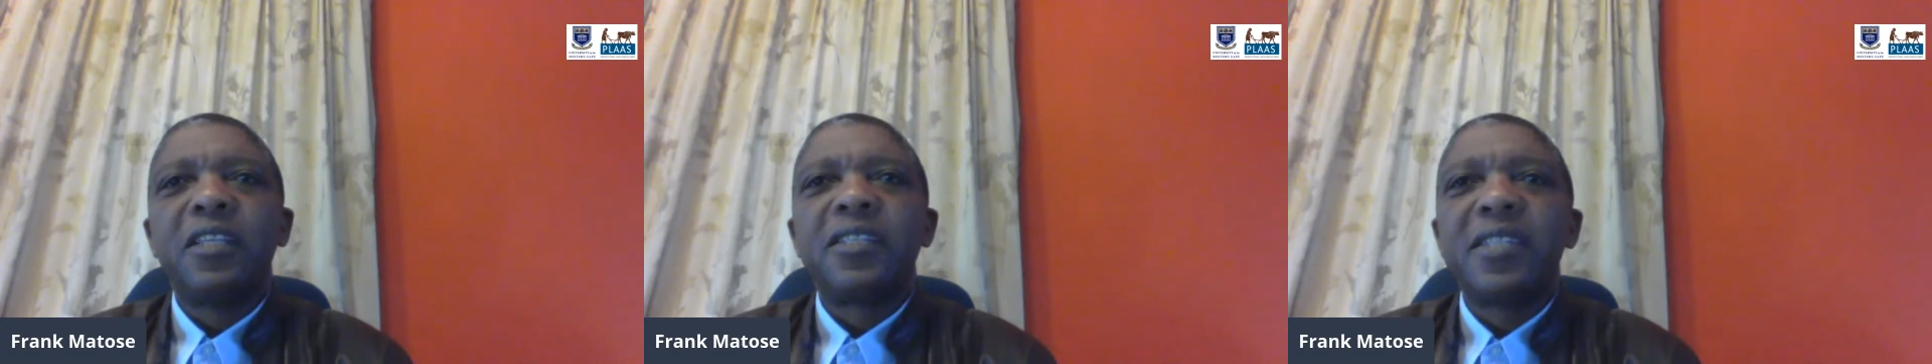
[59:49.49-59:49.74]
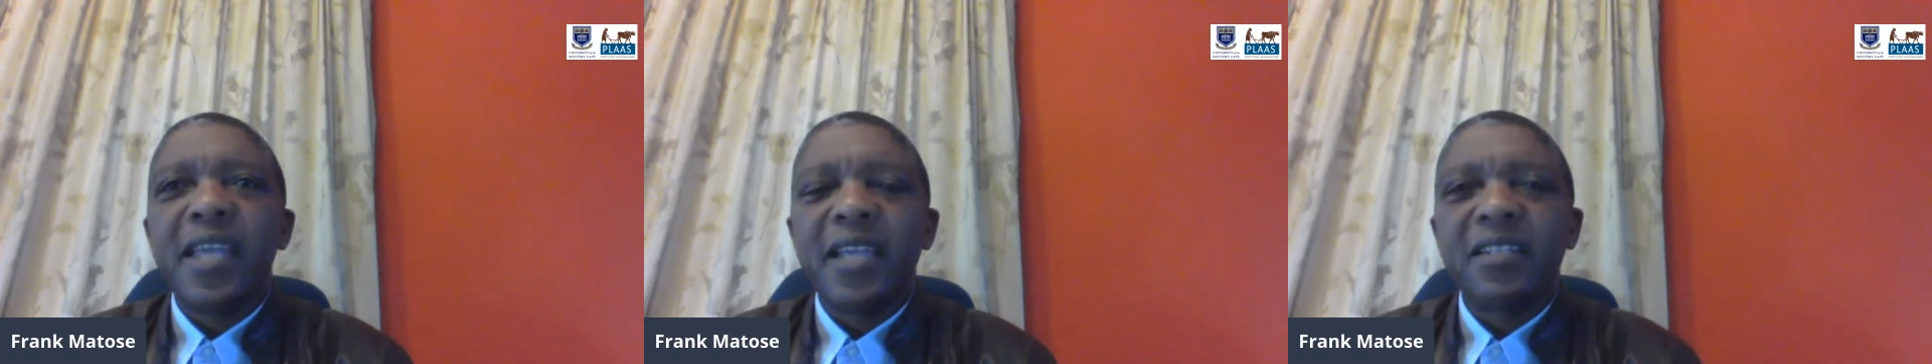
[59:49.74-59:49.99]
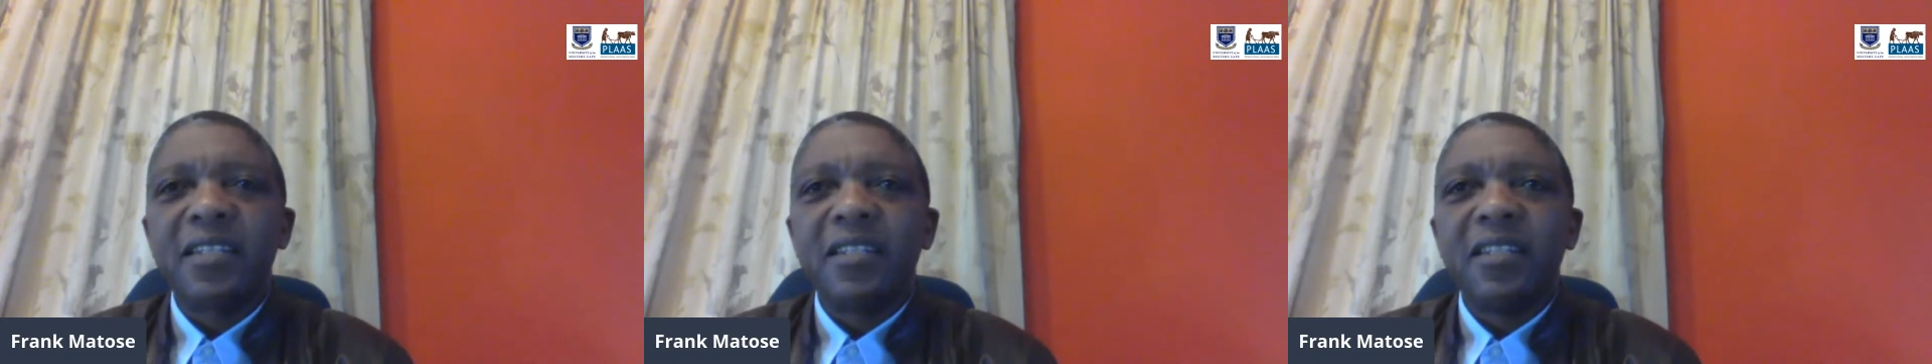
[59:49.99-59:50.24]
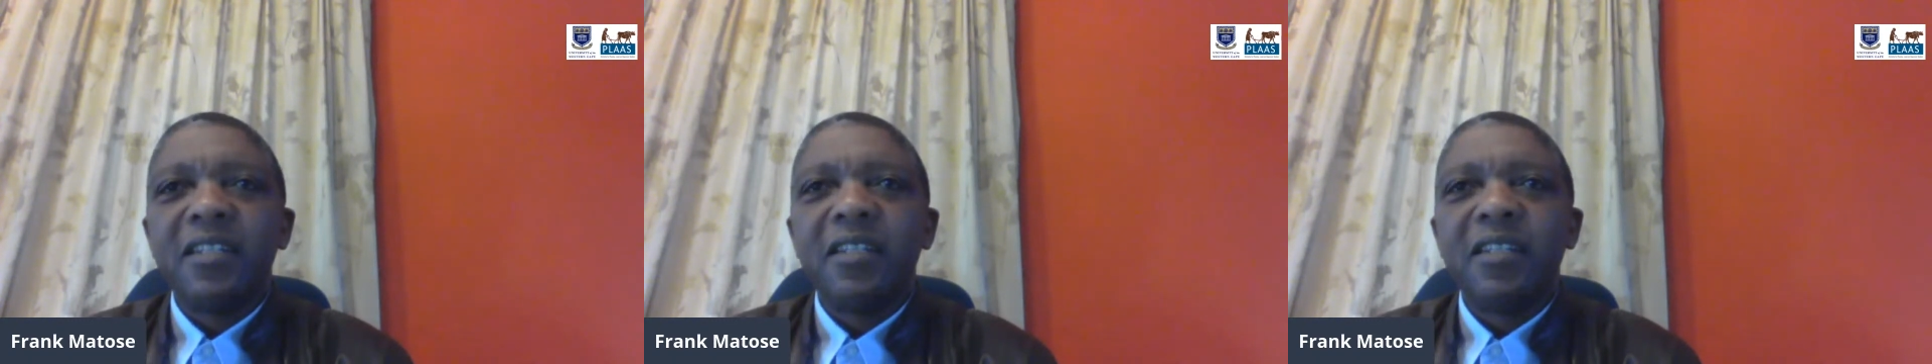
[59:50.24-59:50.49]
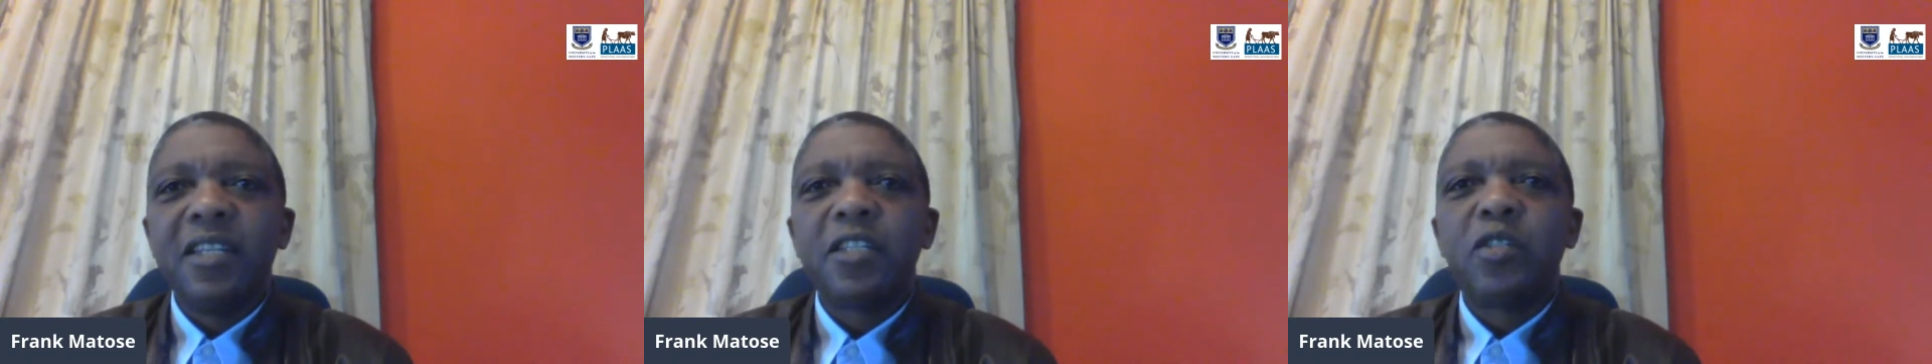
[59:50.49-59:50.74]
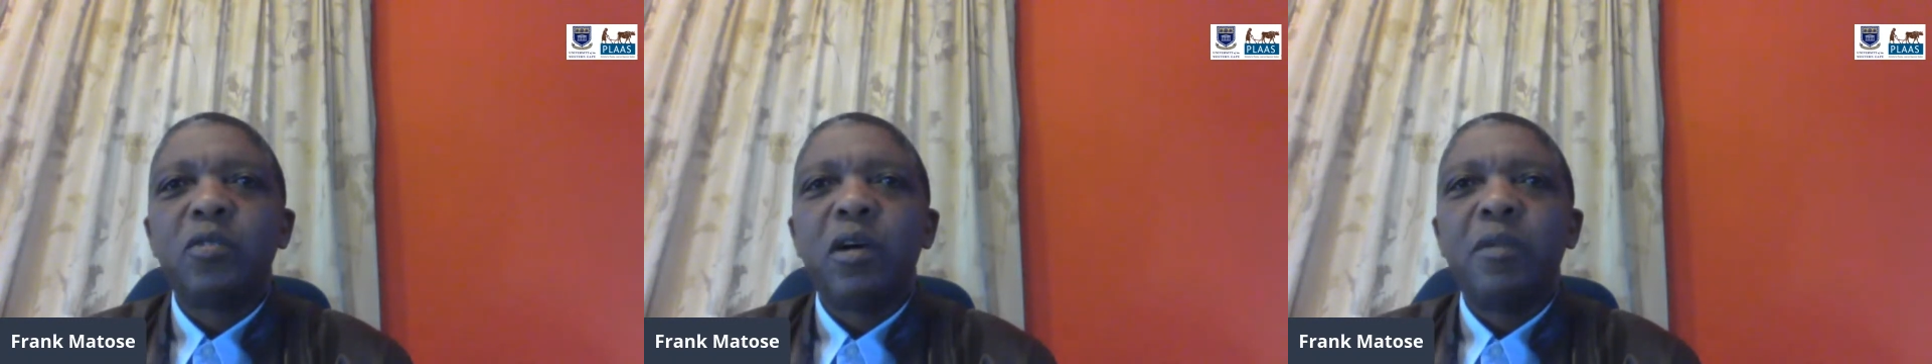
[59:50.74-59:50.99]
the state
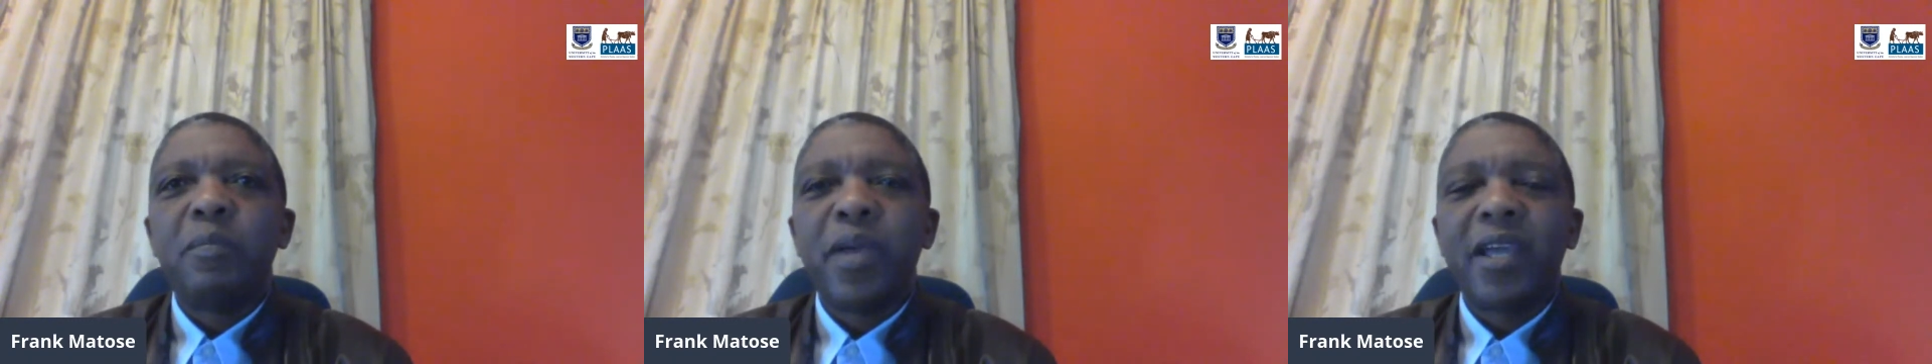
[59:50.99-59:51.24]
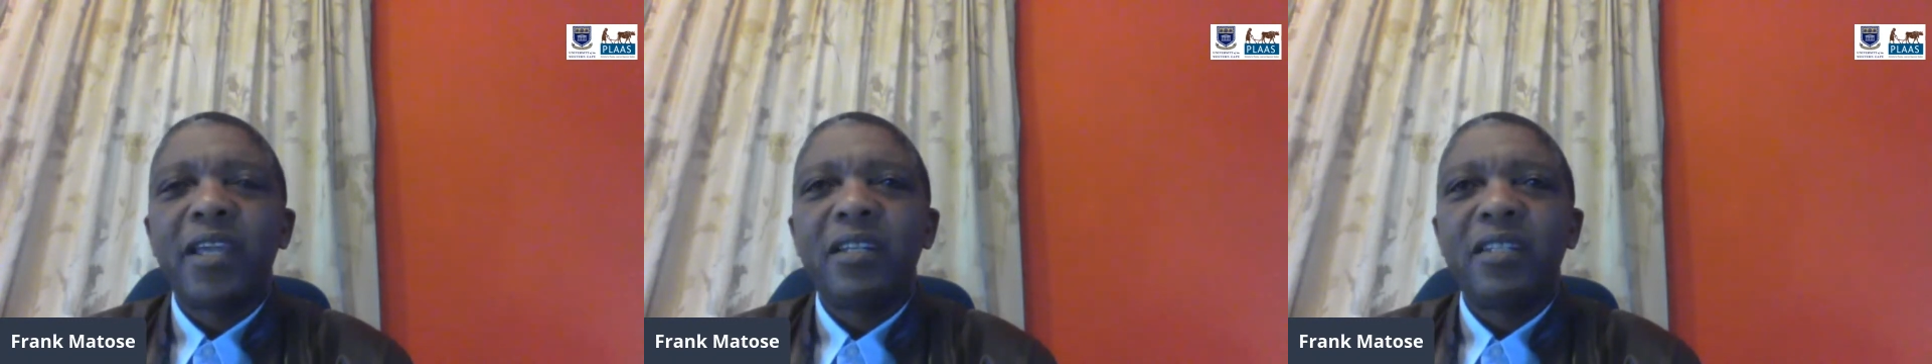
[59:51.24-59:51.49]
needs to unpack